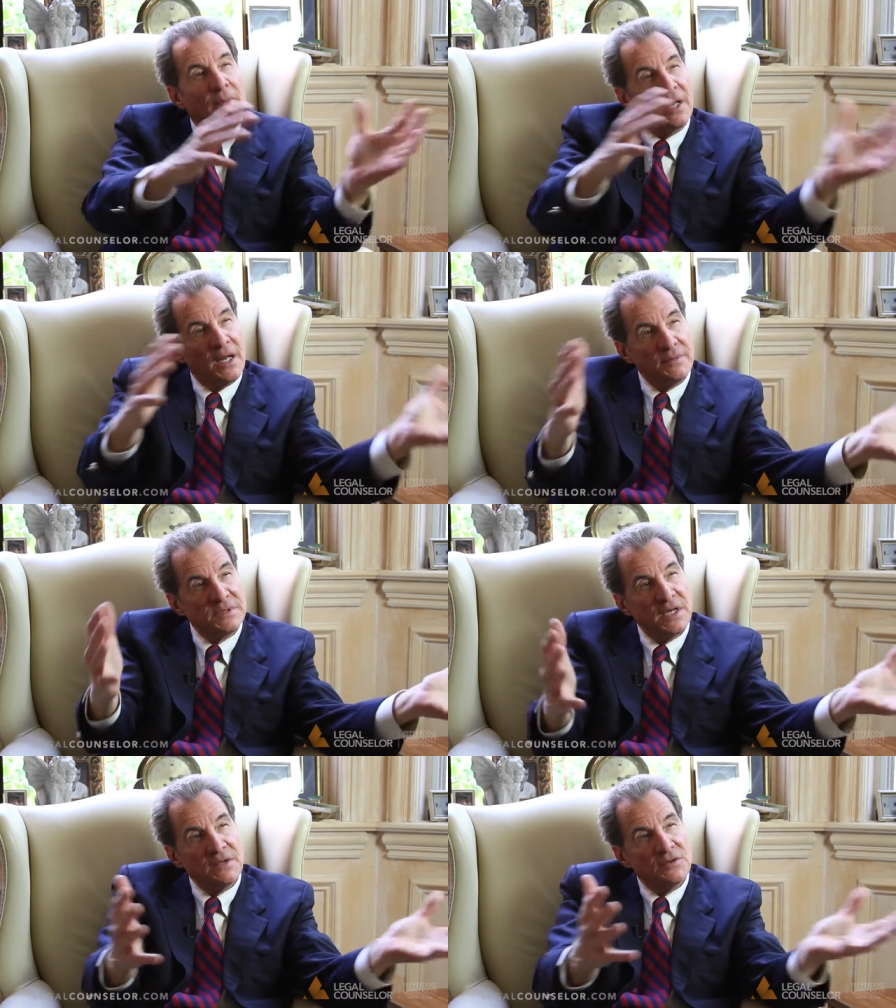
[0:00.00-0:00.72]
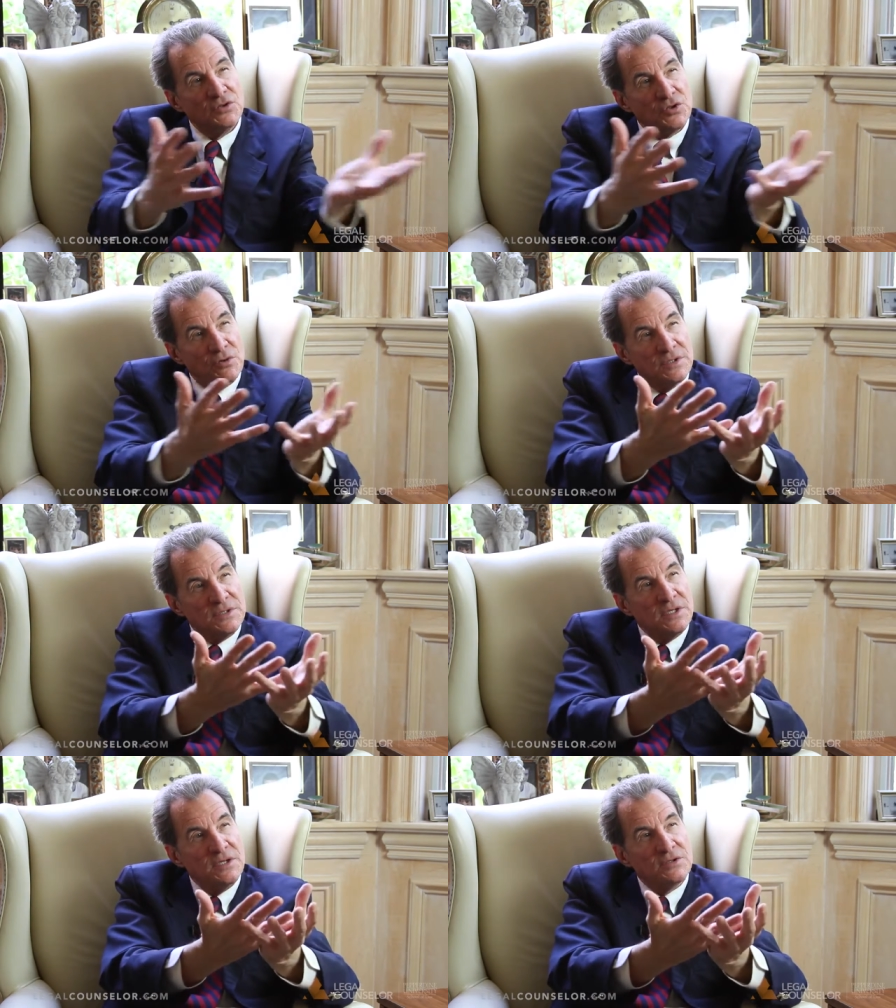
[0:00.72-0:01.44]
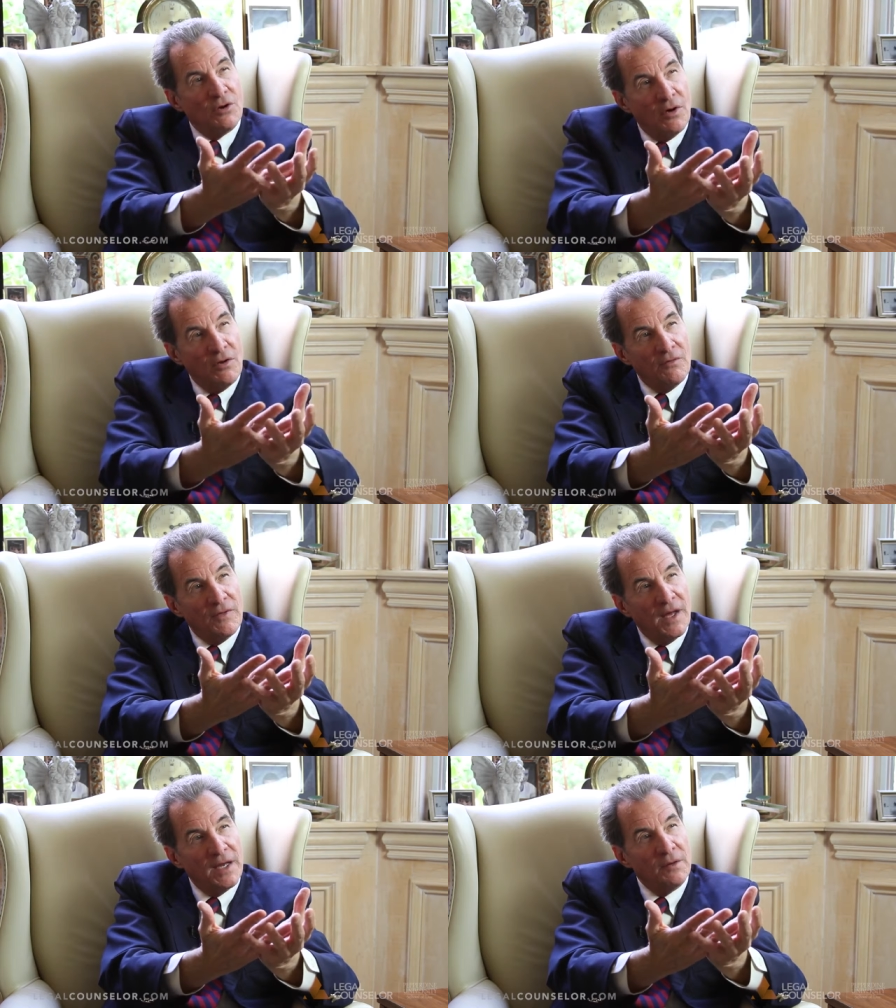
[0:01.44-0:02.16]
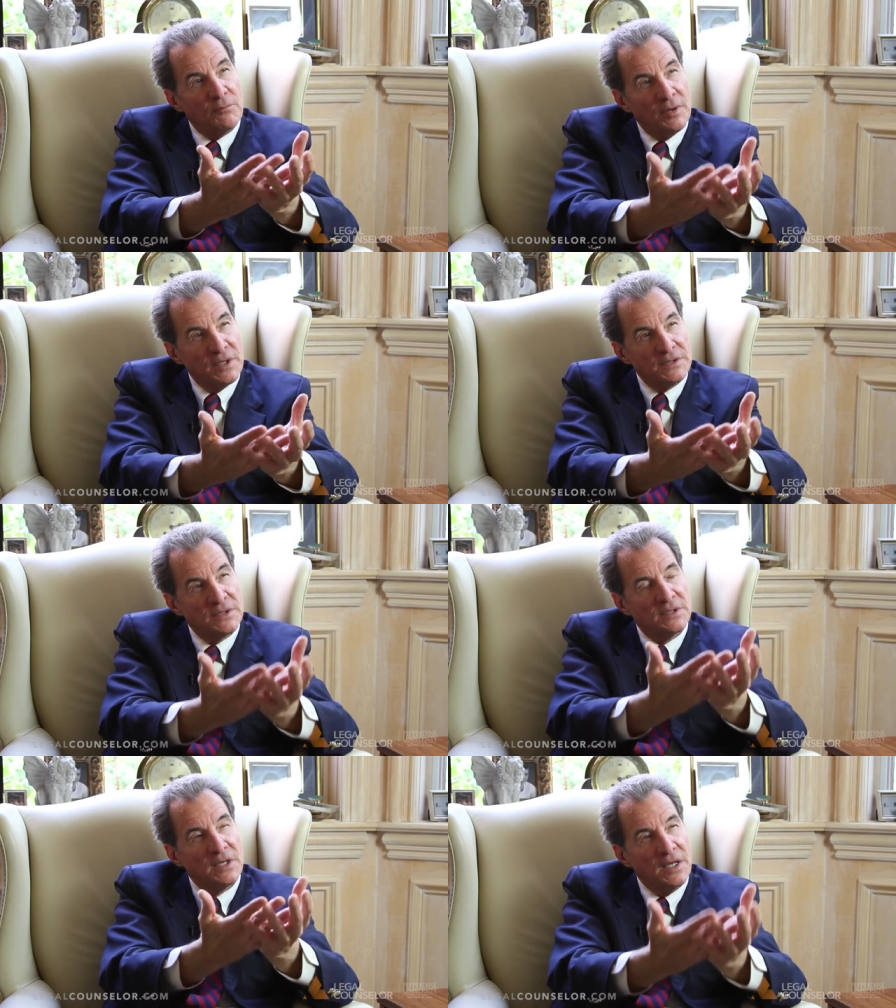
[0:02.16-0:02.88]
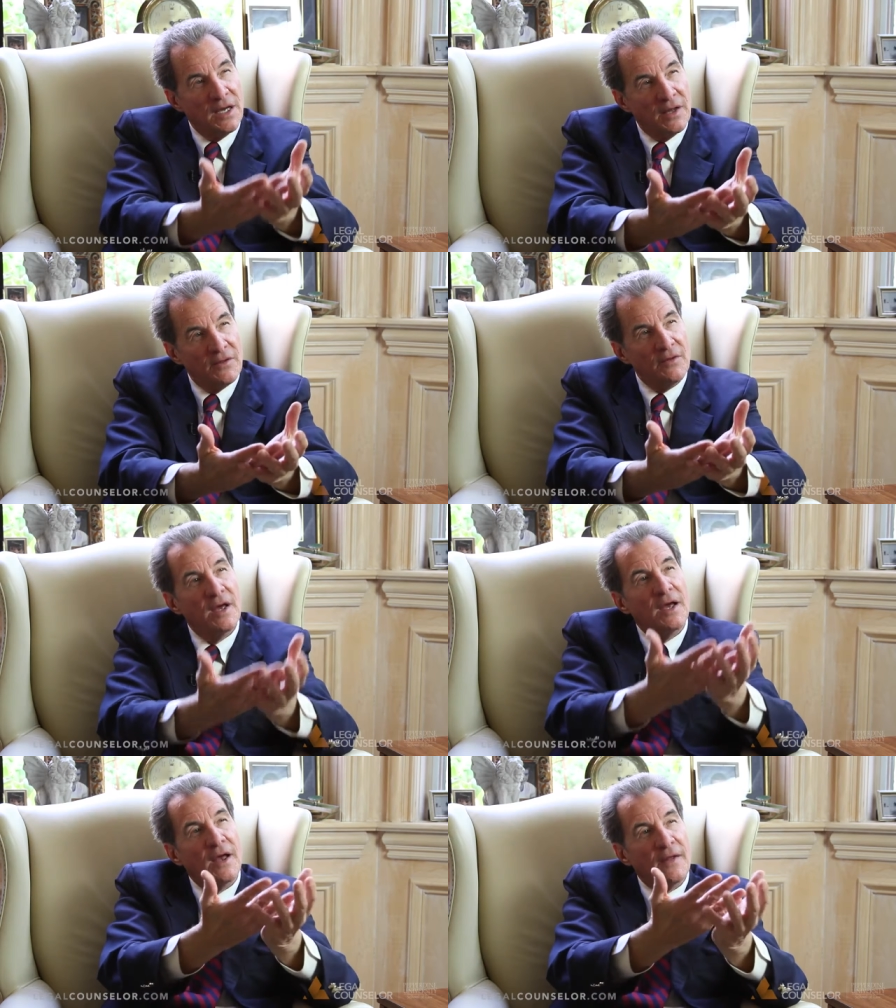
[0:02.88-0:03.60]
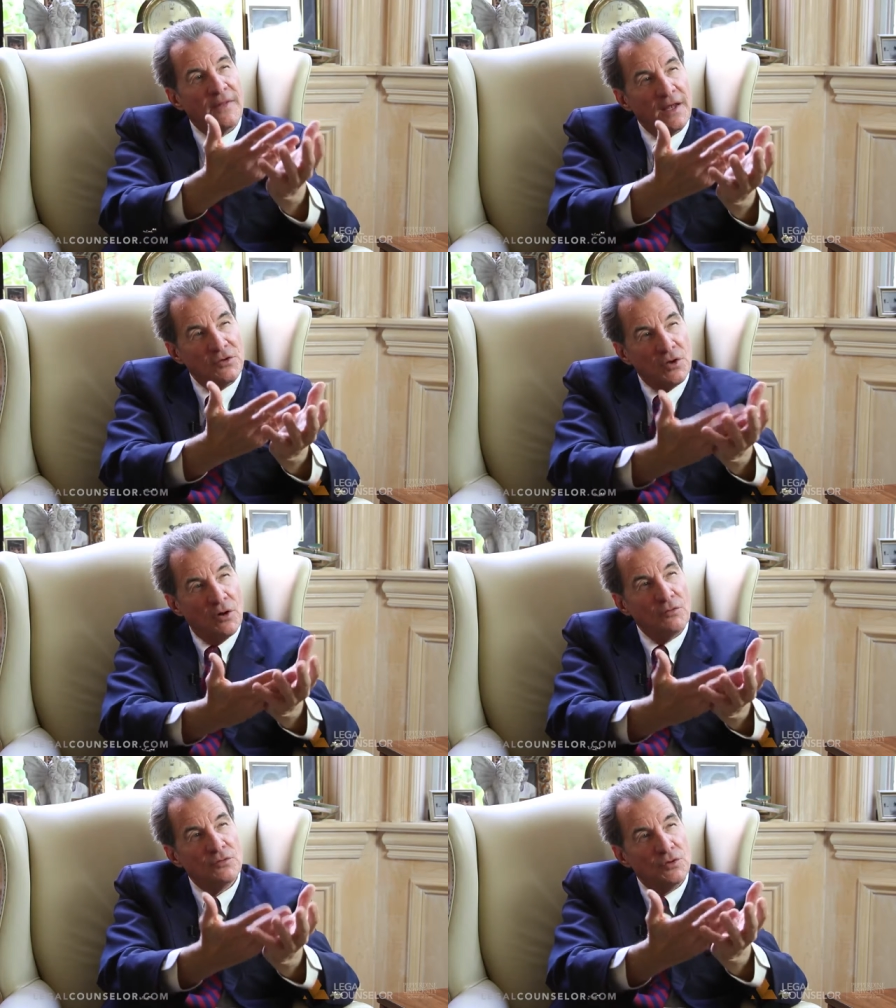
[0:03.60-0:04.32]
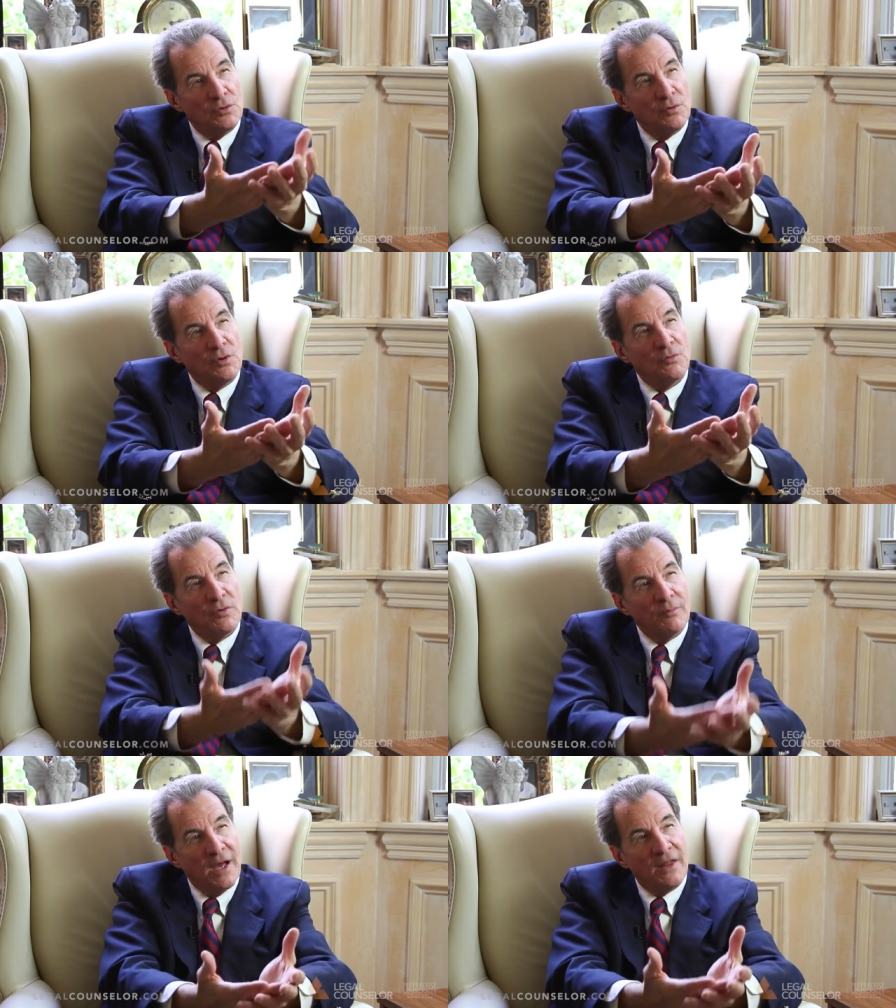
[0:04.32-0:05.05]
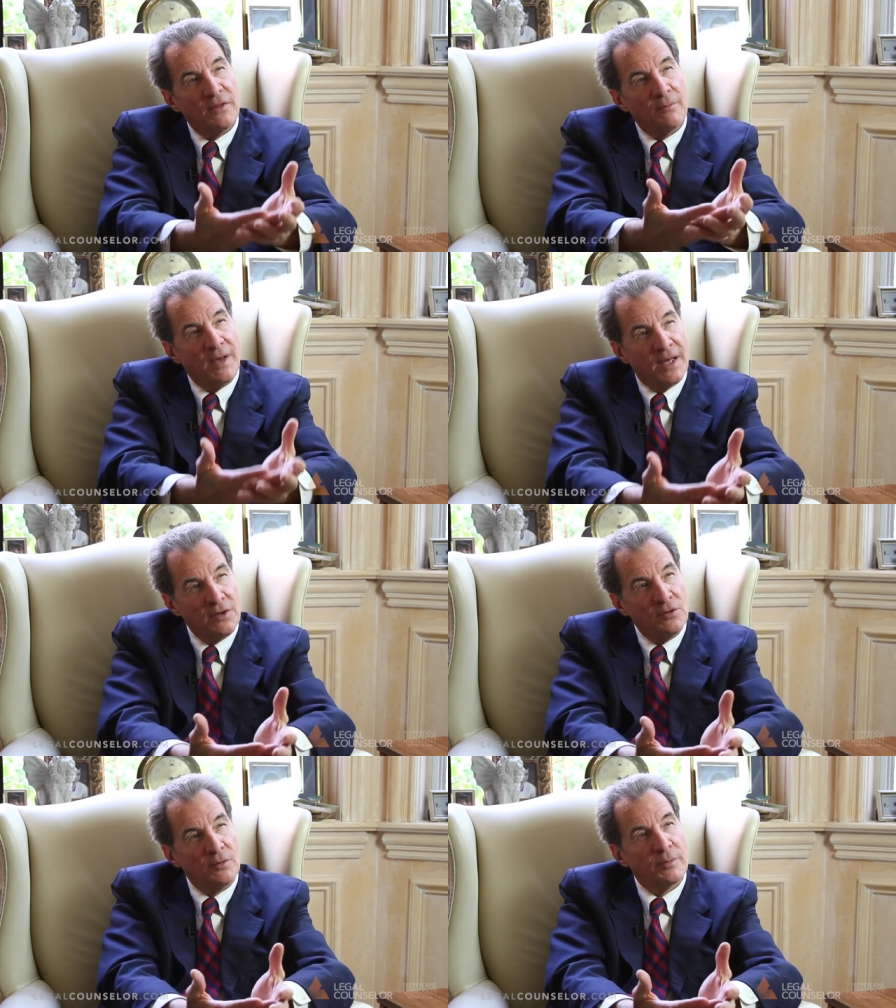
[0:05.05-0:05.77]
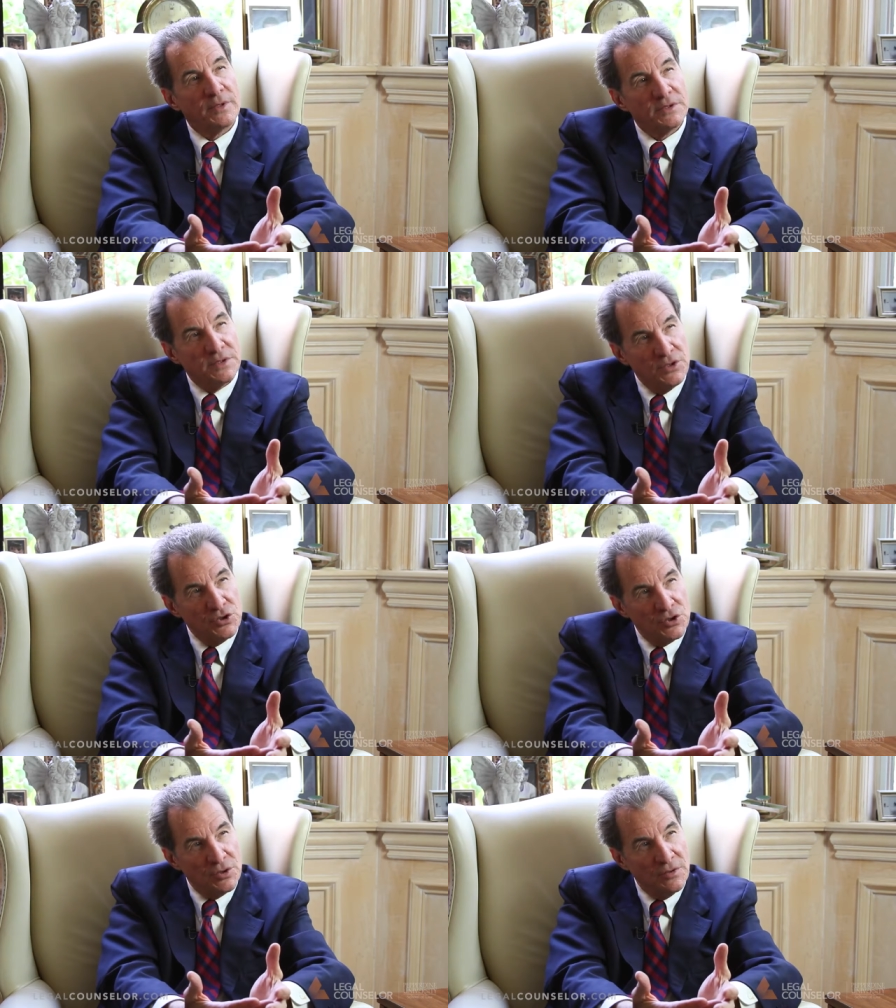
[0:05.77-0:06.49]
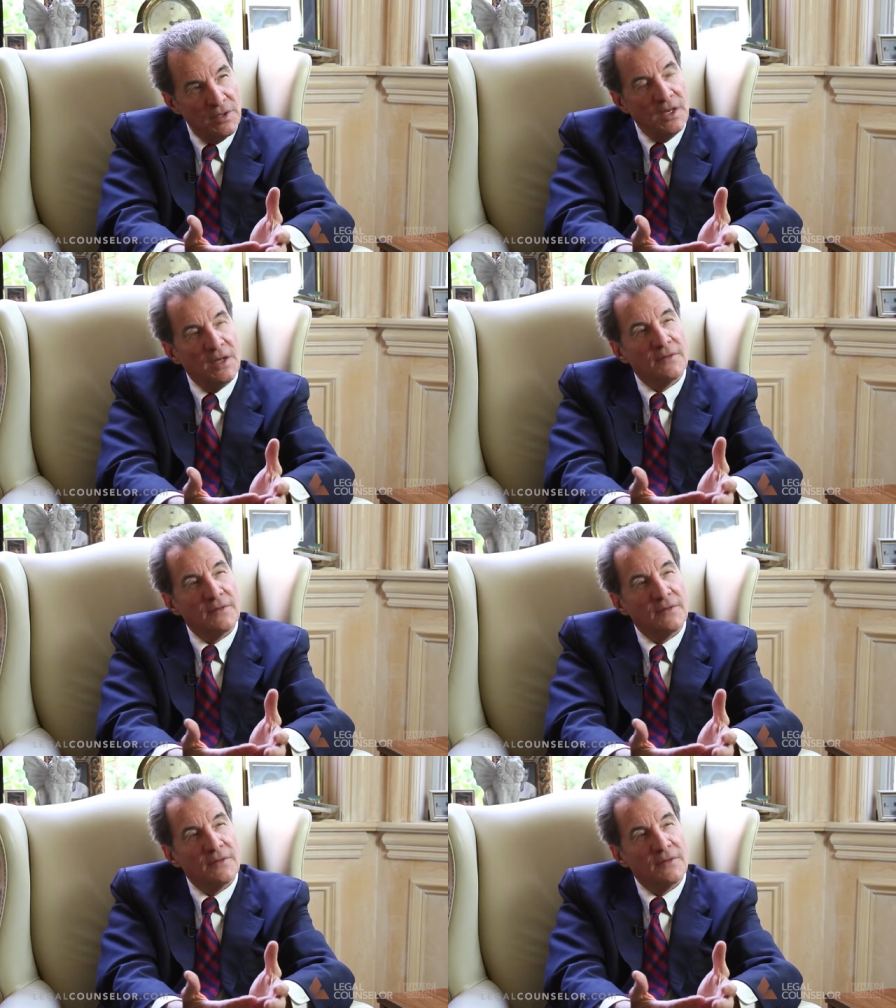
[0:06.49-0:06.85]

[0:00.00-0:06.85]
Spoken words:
but I'm saying the jury sees all of that and brings it together, and they don't do it with mathematical precision.